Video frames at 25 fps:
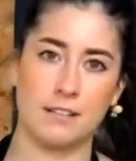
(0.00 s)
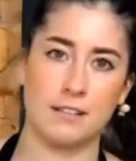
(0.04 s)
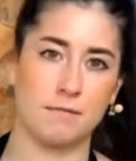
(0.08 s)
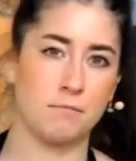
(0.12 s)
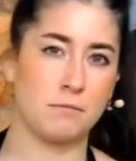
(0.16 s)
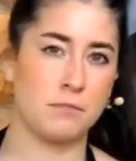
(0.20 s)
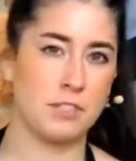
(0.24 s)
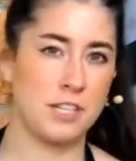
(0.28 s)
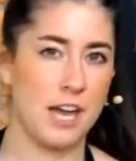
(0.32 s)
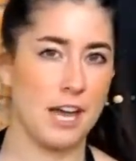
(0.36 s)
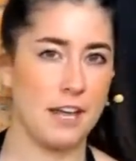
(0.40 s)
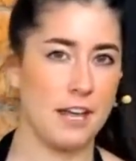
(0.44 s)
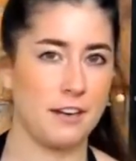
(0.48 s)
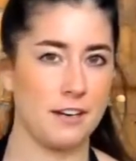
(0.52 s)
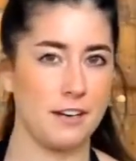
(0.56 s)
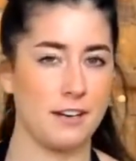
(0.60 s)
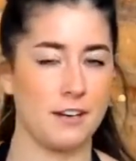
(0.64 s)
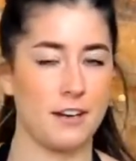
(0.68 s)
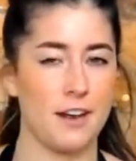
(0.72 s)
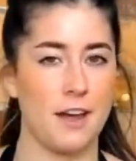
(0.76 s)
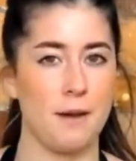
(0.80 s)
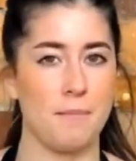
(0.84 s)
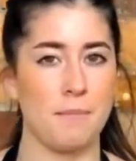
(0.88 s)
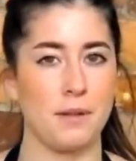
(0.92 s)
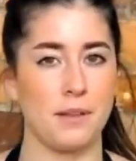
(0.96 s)
tighten it
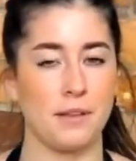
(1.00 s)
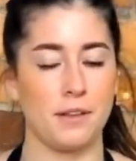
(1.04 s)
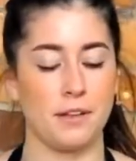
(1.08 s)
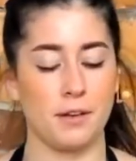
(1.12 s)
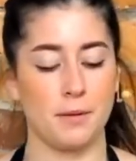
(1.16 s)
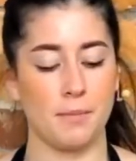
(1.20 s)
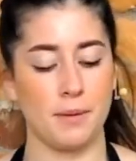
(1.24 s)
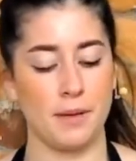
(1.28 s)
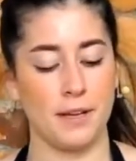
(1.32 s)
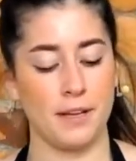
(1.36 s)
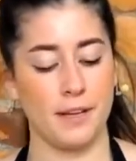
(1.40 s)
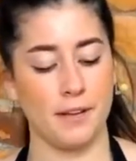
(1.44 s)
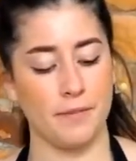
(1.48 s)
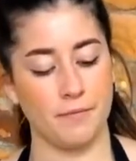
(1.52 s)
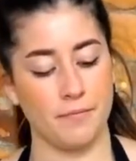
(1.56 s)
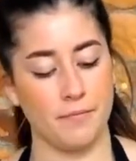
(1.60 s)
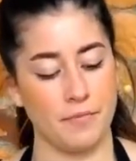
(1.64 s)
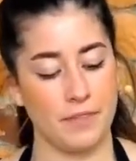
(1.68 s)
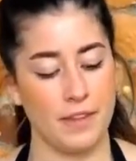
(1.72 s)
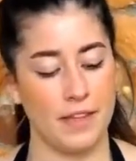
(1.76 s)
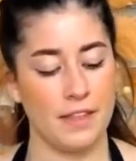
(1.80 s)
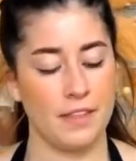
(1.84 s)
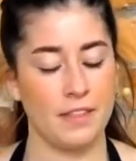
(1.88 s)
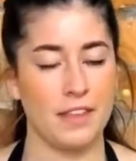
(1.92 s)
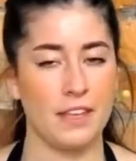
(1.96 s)
up a little bit,
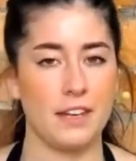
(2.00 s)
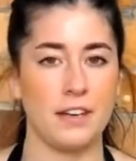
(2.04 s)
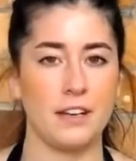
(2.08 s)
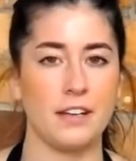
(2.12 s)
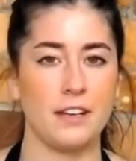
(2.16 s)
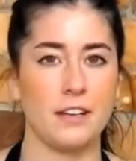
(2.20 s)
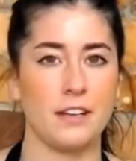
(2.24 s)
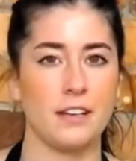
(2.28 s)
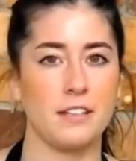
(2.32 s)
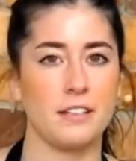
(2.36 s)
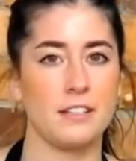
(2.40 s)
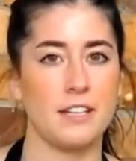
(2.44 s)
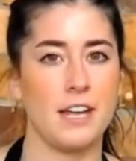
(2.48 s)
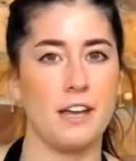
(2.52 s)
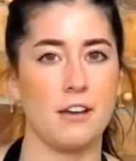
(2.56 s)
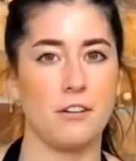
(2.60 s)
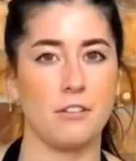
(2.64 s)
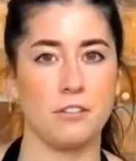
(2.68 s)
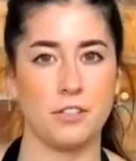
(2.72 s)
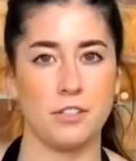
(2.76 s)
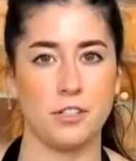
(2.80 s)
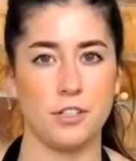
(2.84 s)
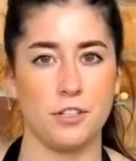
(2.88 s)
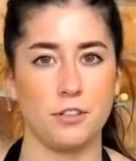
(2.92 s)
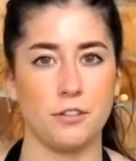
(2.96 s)
and then in a day or
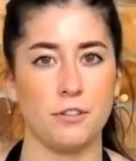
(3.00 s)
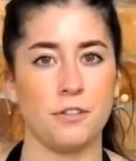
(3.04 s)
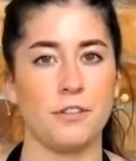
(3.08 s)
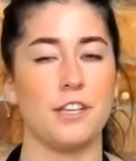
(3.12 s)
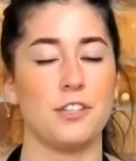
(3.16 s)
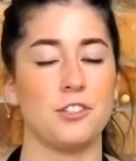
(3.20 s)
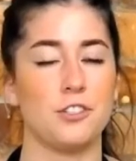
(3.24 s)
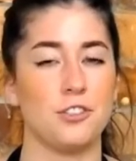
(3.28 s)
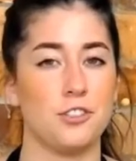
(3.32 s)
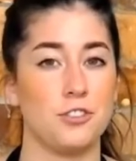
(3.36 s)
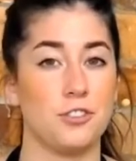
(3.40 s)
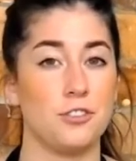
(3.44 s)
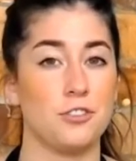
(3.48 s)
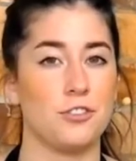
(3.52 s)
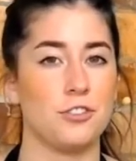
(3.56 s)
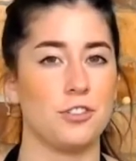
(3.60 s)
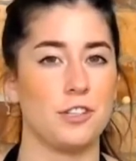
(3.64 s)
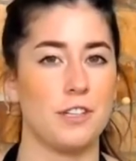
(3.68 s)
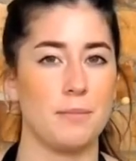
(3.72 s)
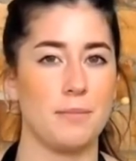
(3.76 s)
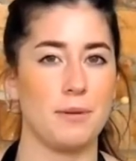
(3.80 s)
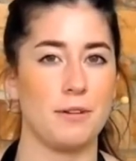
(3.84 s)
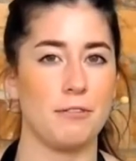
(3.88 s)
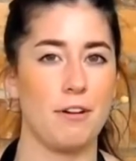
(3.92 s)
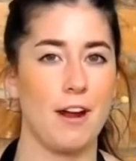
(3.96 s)
two they should
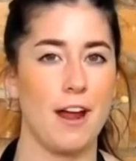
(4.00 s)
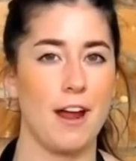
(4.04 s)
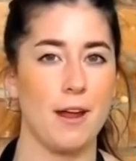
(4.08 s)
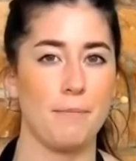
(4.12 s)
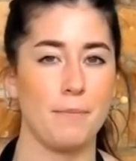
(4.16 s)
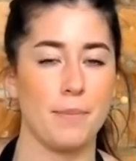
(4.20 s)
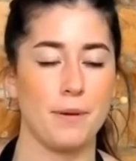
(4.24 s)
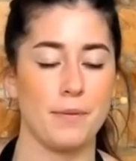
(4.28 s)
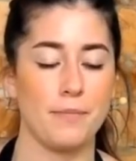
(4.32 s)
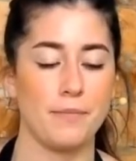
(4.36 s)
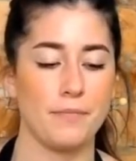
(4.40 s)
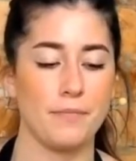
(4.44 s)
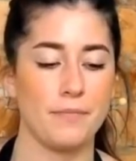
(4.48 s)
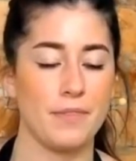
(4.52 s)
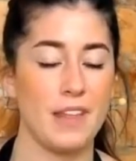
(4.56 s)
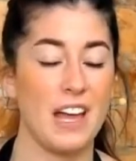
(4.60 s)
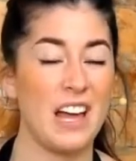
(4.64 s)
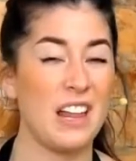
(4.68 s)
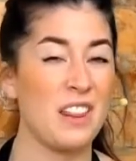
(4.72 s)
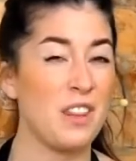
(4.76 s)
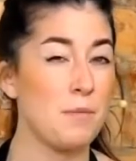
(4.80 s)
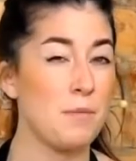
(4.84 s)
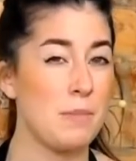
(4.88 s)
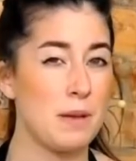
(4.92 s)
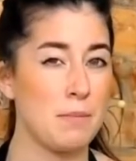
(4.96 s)
usually be ripe.
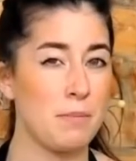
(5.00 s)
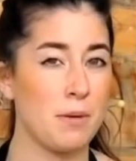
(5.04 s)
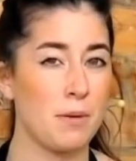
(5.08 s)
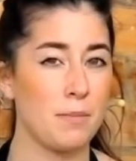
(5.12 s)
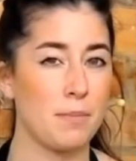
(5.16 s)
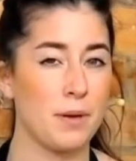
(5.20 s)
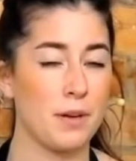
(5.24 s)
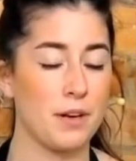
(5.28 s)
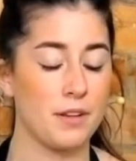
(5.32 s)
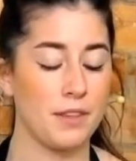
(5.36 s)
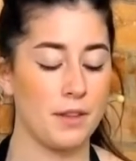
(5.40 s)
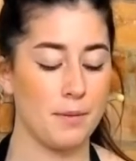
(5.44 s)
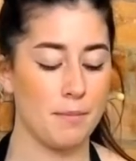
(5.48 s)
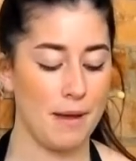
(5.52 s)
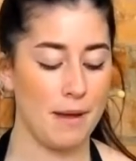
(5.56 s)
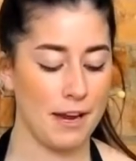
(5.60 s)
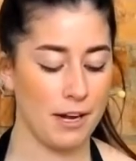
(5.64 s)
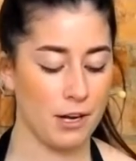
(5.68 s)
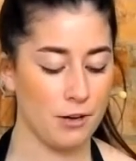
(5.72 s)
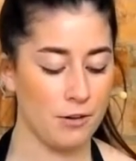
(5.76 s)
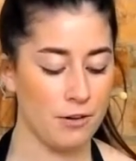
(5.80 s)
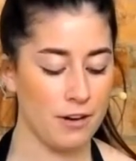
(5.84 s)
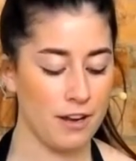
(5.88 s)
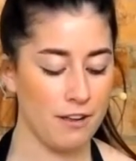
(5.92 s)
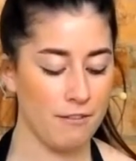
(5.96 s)
Other people put it in the
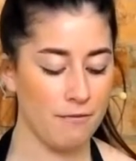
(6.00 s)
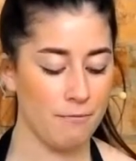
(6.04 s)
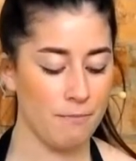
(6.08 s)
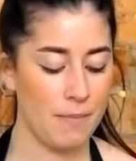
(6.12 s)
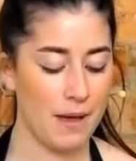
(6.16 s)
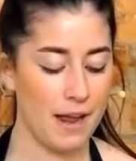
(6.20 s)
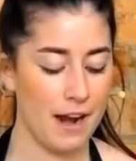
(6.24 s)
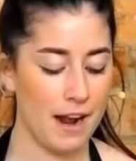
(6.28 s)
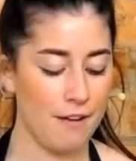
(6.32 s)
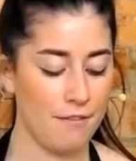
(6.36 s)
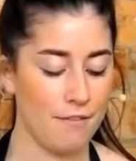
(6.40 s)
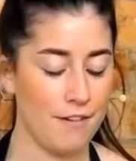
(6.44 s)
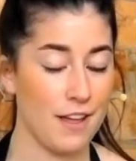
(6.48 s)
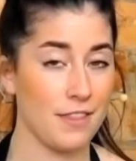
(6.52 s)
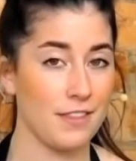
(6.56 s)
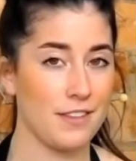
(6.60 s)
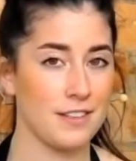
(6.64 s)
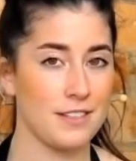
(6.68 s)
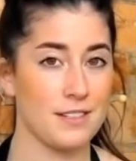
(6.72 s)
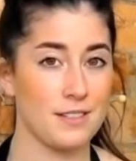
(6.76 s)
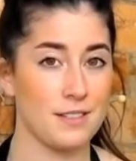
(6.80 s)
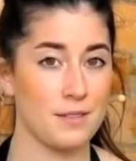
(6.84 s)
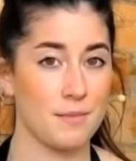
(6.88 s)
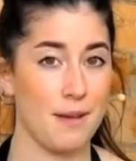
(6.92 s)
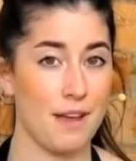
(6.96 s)
microwave, but I find
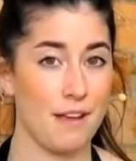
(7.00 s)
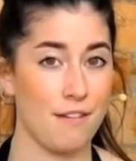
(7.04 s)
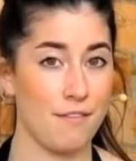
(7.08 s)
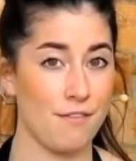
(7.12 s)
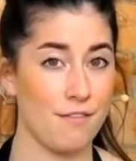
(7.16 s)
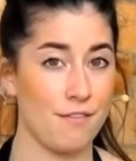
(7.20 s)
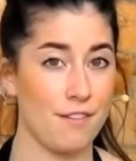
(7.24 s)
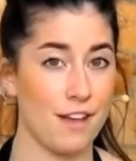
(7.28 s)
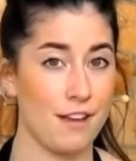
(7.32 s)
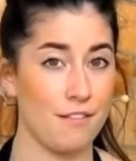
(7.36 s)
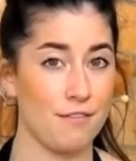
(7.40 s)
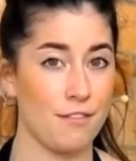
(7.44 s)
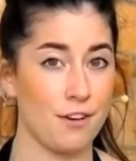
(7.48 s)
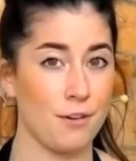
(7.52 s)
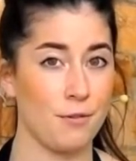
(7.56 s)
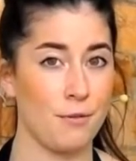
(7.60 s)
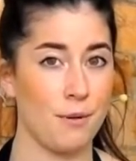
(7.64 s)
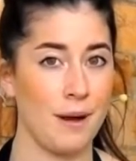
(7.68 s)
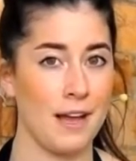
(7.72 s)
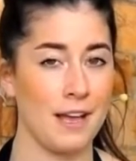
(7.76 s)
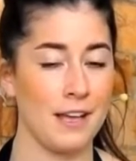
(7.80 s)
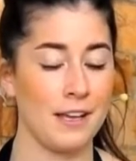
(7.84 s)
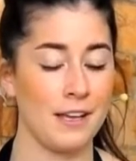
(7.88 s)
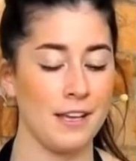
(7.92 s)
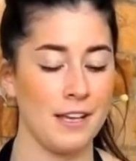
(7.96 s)
this is my favorite
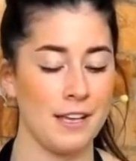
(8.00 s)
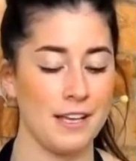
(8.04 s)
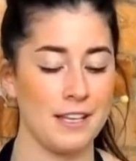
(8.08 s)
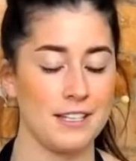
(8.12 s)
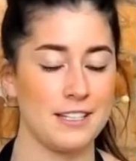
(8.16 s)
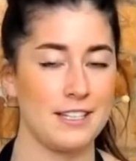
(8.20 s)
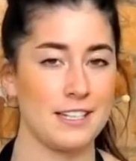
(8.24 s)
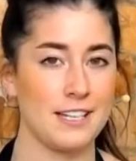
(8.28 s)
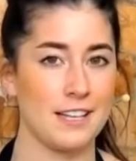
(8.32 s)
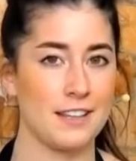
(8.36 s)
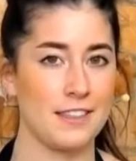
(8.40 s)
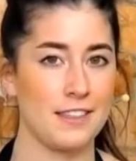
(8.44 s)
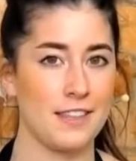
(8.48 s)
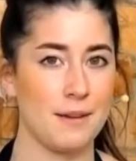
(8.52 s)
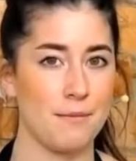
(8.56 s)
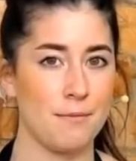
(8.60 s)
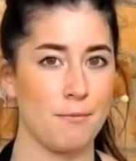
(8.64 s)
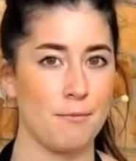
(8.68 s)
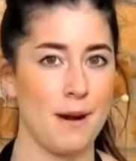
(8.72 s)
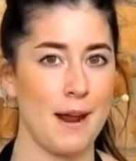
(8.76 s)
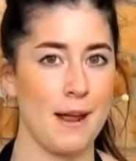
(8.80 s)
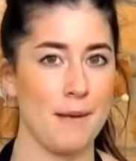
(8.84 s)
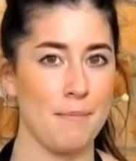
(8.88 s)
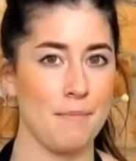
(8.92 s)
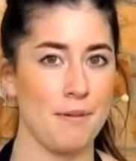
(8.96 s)
way to get them
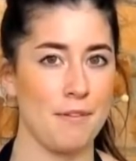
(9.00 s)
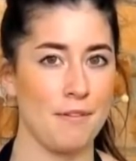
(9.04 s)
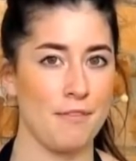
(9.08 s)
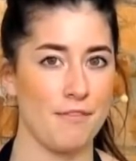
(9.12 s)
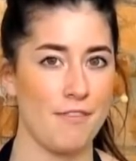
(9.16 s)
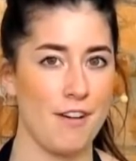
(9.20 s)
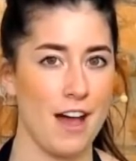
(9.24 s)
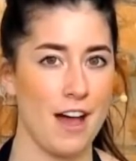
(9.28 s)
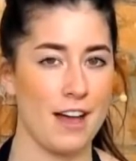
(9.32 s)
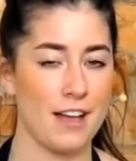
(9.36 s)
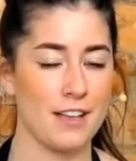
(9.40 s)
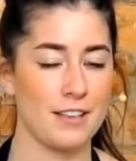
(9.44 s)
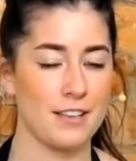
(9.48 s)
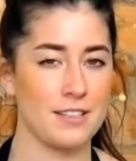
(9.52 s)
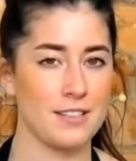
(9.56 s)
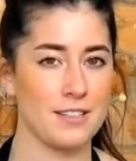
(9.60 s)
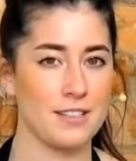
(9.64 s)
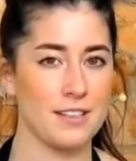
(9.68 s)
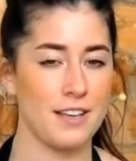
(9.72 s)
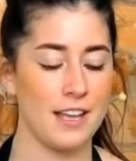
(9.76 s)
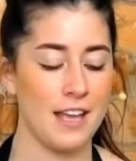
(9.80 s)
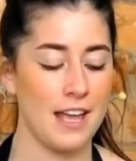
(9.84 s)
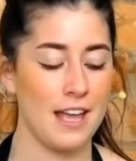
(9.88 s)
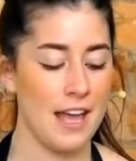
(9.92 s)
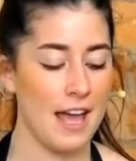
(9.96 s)
ripe fast,
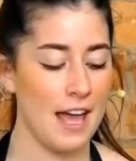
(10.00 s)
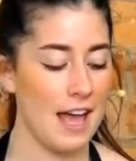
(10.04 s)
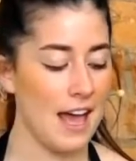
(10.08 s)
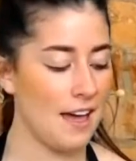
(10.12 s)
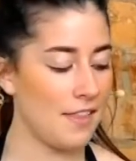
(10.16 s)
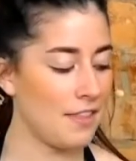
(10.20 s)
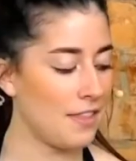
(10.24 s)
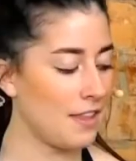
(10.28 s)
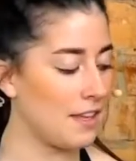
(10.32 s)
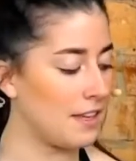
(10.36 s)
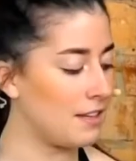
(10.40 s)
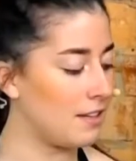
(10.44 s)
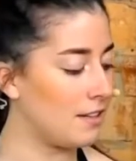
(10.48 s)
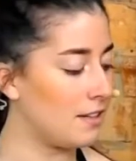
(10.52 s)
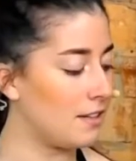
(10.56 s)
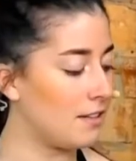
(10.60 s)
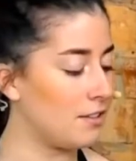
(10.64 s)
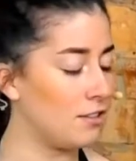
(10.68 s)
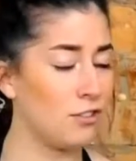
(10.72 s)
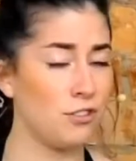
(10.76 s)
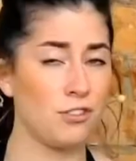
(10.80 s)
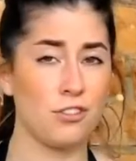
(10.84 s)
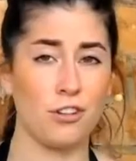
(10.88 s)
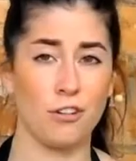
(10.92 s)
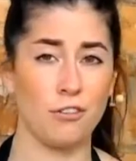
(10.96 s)
and then
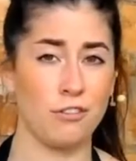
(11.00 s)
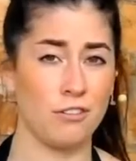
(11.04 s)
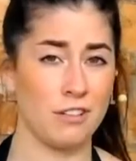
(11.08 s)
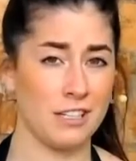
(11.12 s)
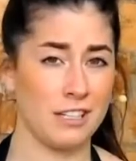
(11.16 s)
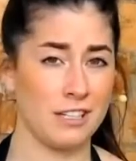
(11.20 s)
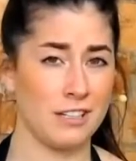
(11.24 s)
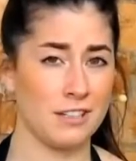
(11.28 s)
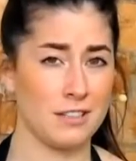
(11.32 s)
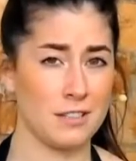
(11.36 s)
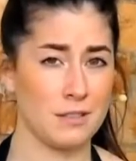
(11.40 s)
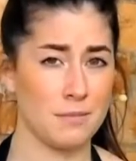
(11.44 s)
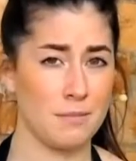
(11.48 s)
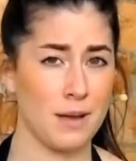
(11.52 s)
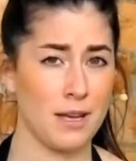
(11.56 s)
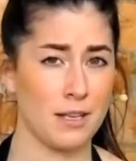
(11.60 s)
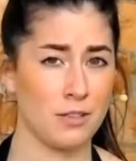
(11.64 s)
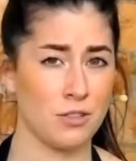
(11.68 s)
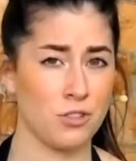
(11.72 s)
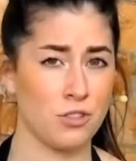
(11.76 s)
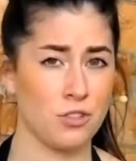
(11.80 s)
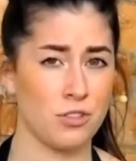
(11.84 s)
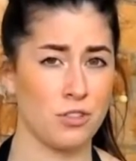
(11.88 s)
you don't need as much